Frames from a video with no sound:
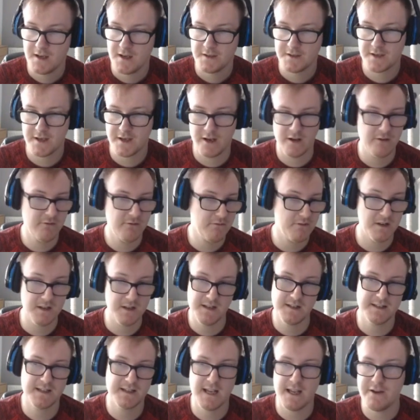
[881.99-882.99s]
So,
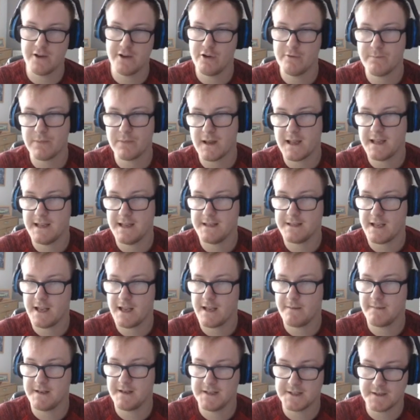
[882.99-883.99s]
say you played
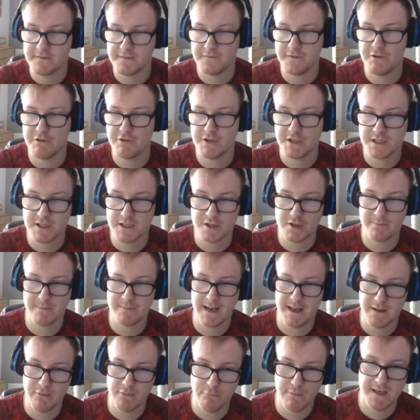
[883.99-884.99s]
Instant Fusion to summon
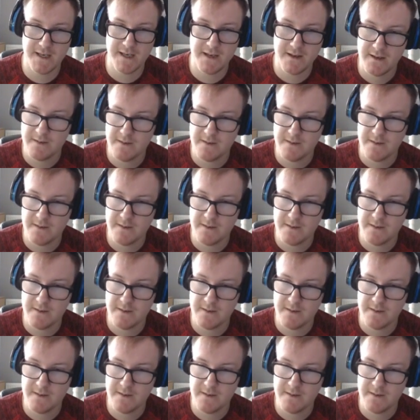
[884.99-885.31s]
out the window.